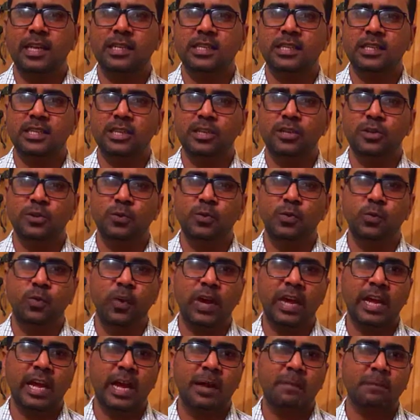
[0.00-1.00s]
can tell you
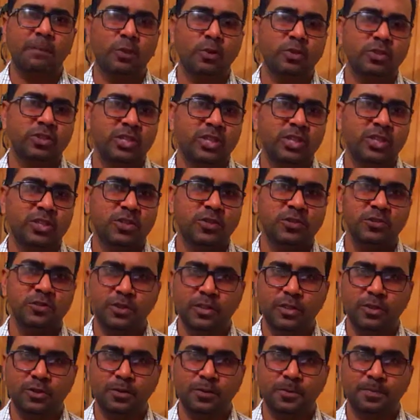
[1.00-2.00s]
when I post a new
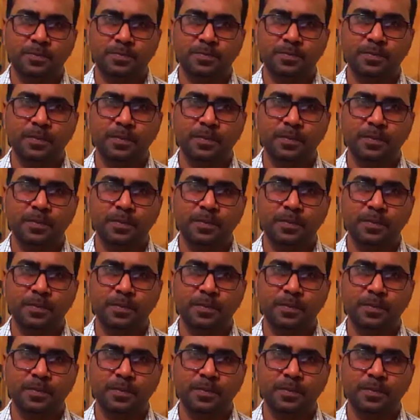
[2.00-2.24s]
video.